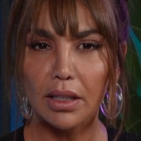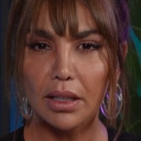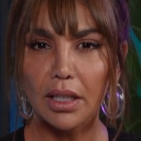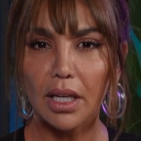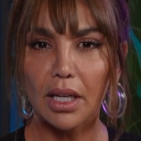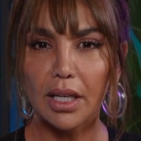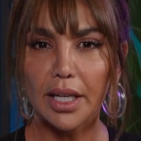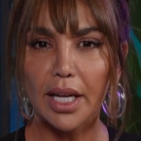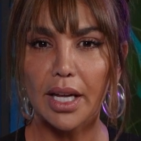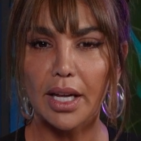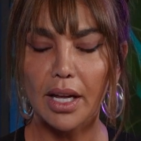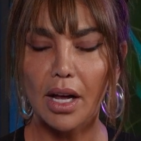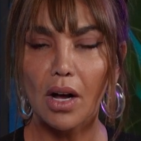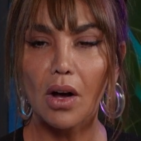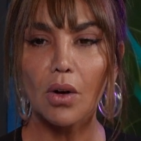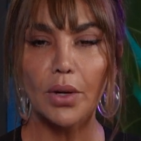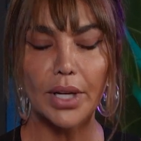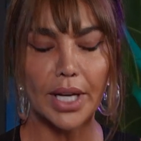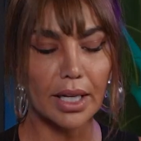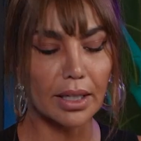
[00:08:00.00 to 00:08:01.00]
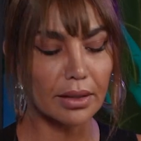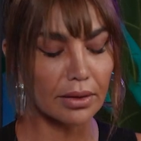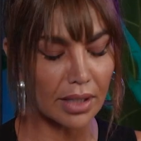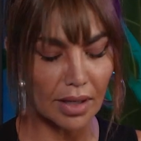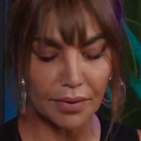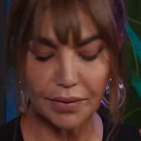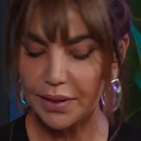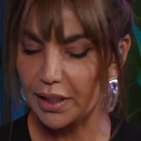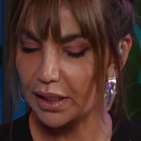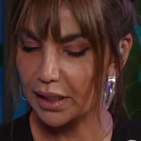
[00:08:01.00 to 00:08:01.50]
Yeah. Okay,
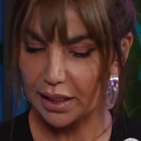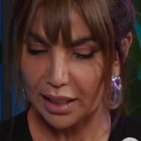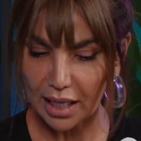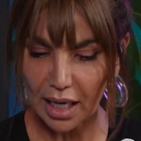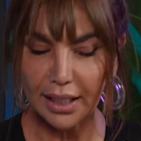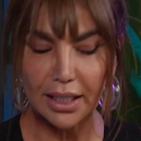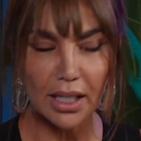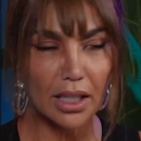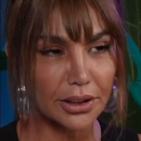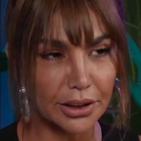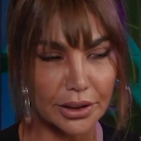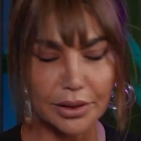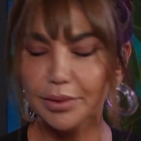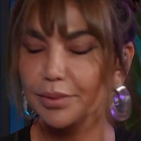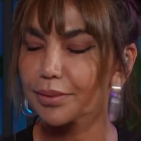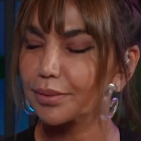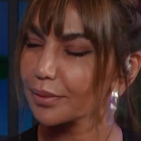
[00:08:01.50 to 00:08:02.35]
definitely. I got you.